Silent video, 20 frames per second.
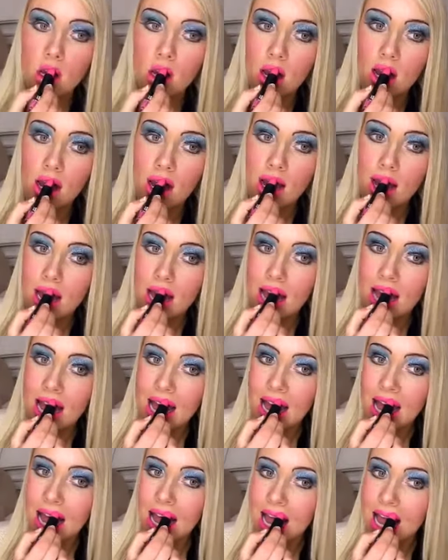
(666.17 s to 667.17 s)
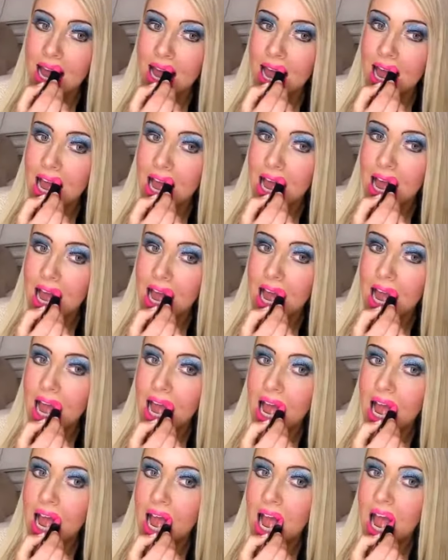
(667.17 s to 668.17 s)

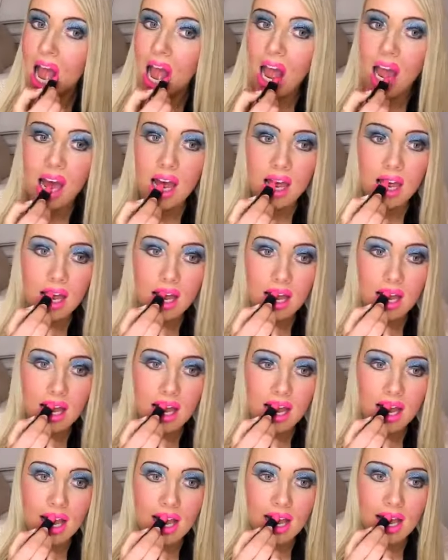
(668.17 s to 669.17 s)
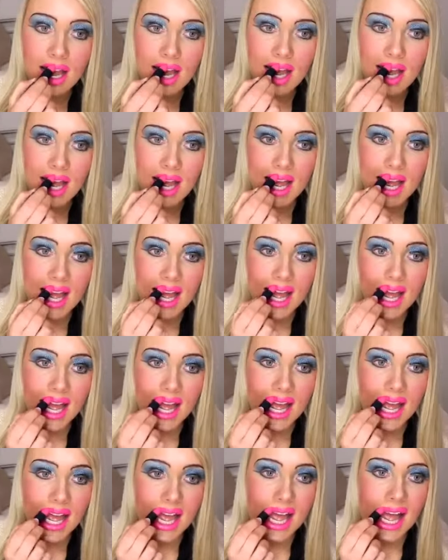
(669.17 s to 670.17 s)

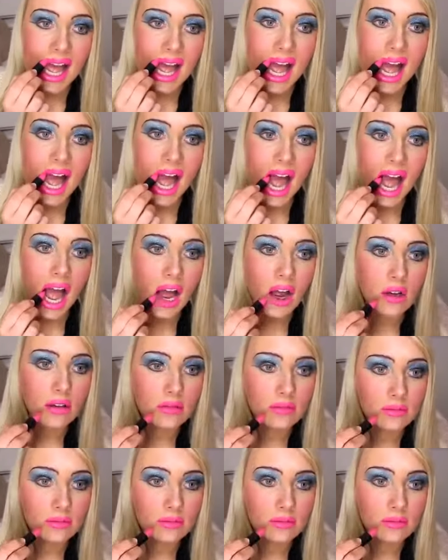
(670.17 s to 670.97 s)
(silence)